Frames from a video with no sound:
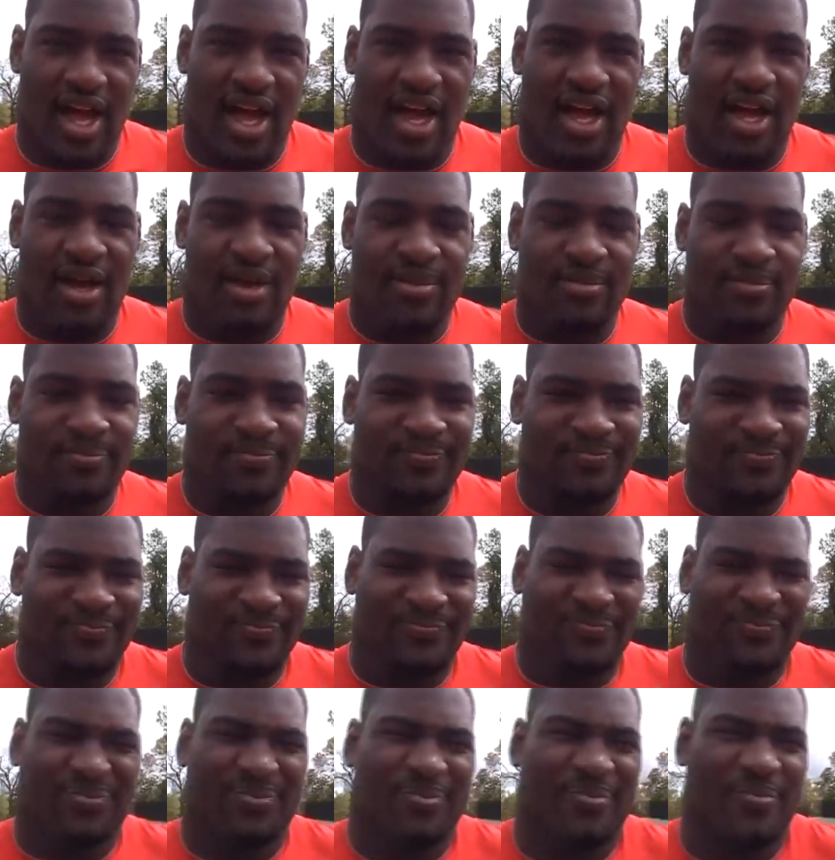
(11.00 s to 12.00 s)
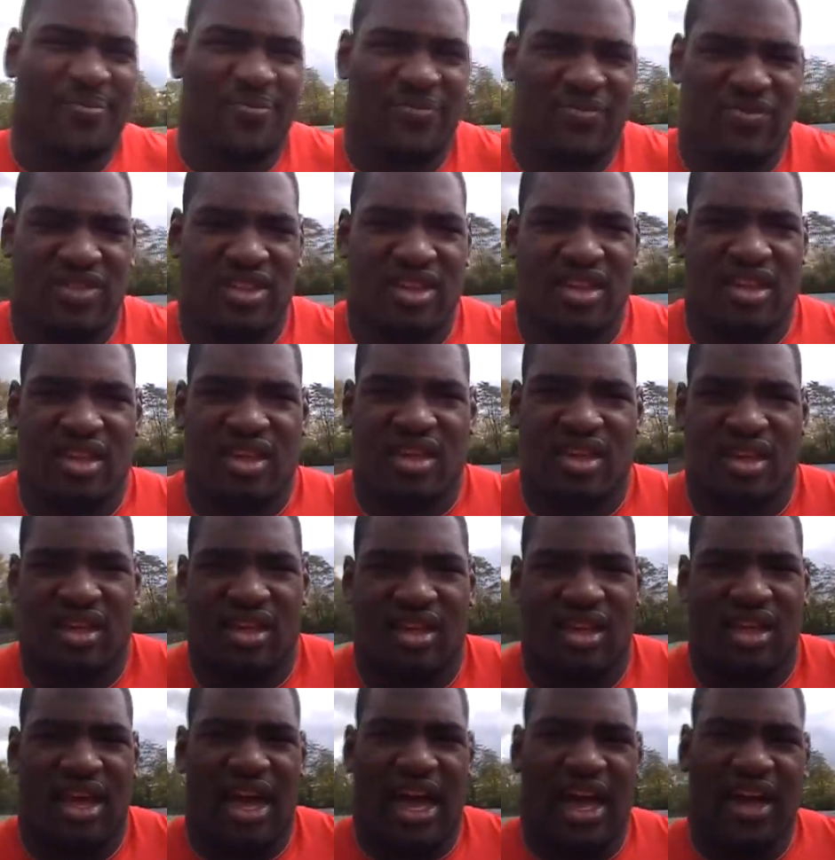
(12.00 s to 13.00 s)
Um,
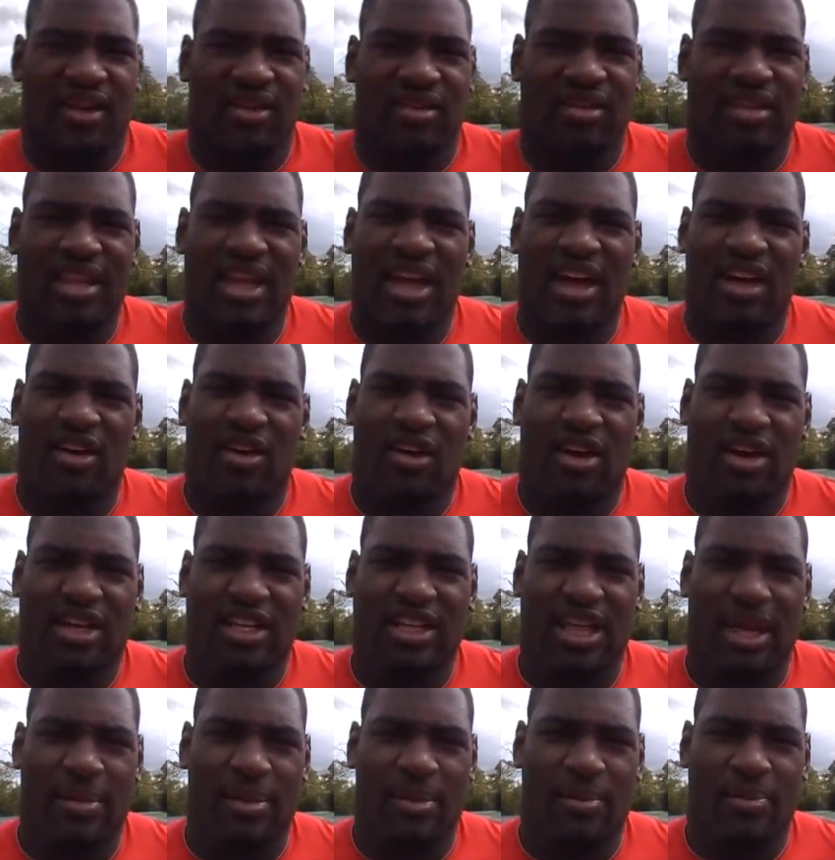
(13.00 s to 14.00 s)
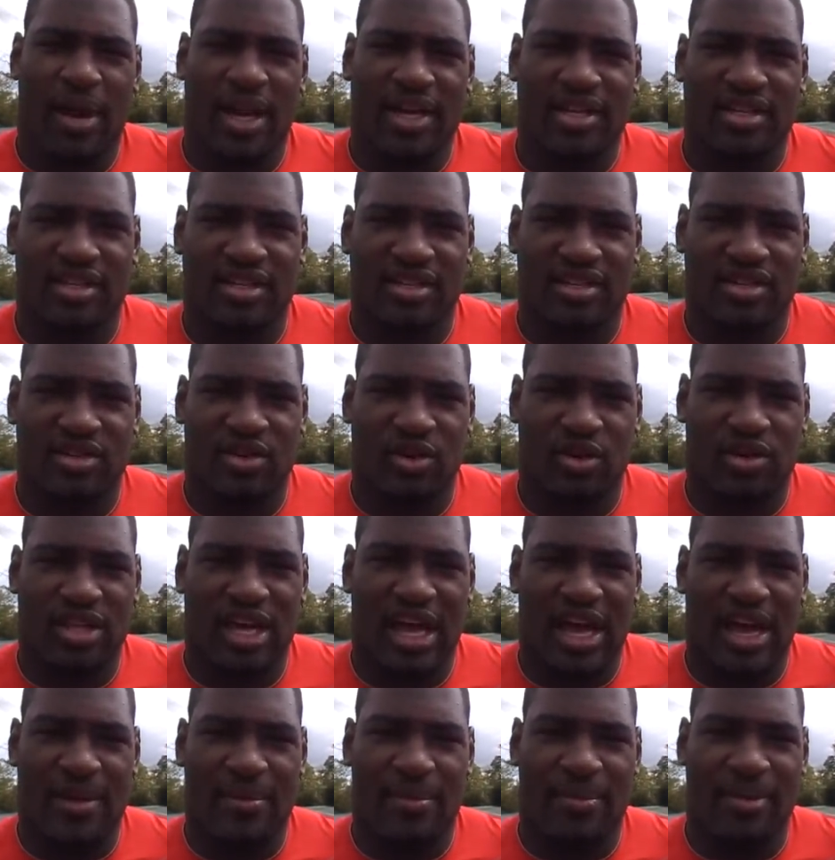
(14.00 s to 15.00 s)
I don't know because I've been practicing this whole
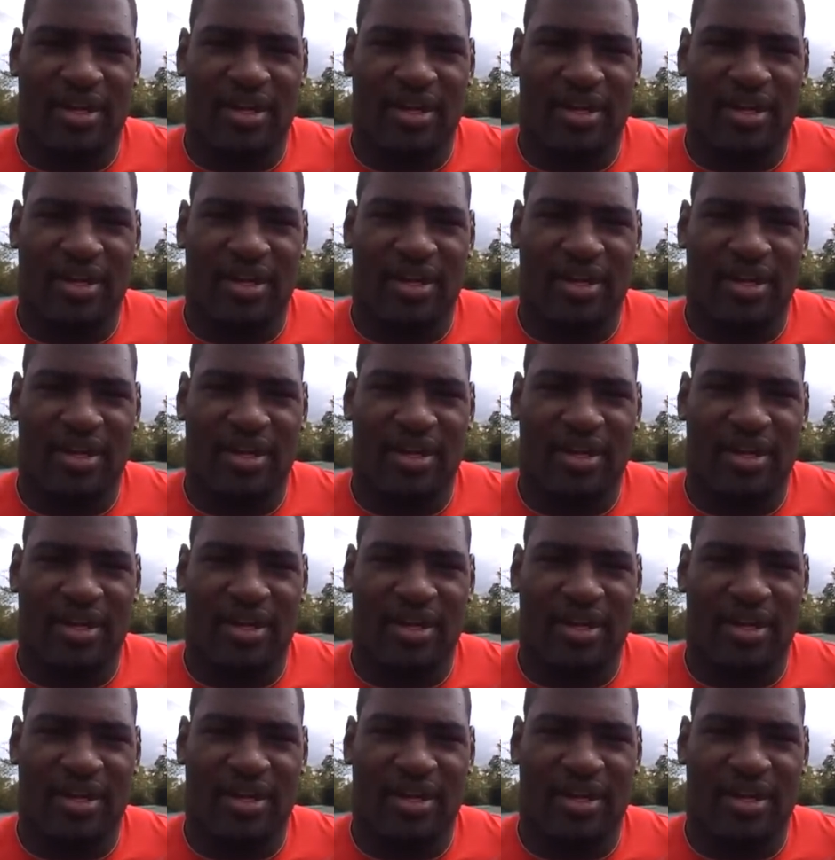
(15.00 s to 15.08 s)
time,